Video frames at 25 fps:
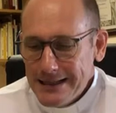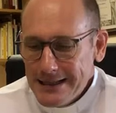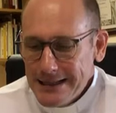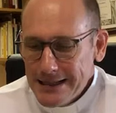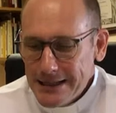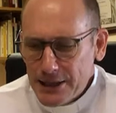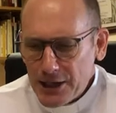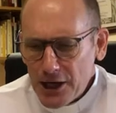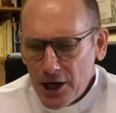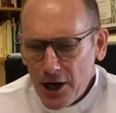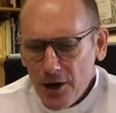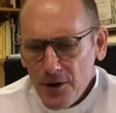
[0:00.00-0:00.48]

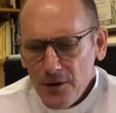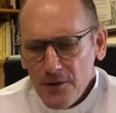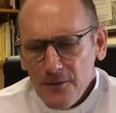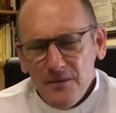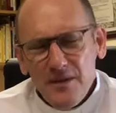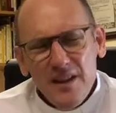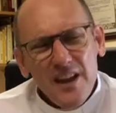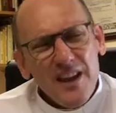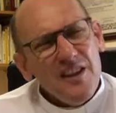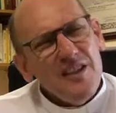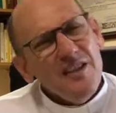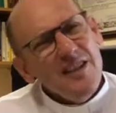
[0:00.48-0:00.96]
So
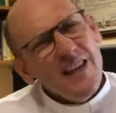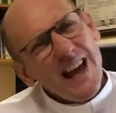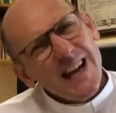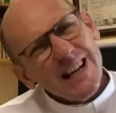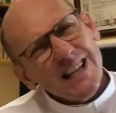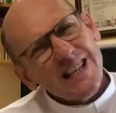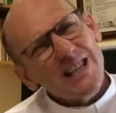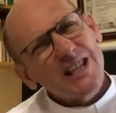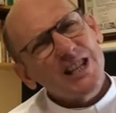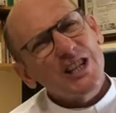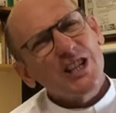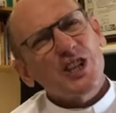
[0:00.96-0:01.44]

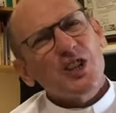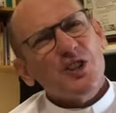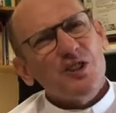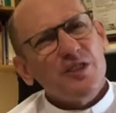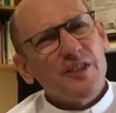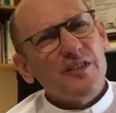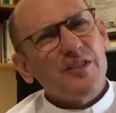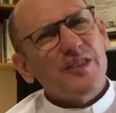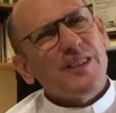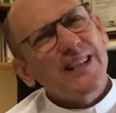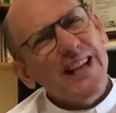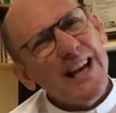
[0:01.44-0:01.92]
that's the sort
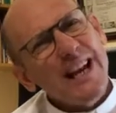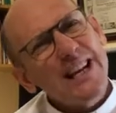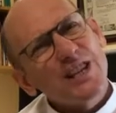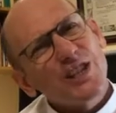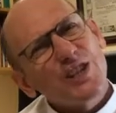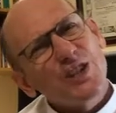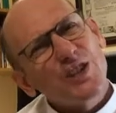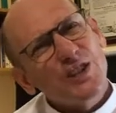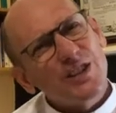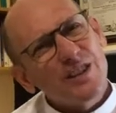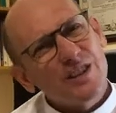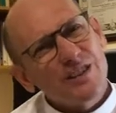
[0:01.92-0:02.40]
of
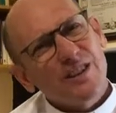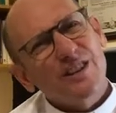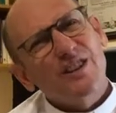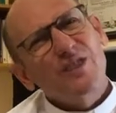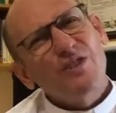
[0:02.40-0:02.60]
sense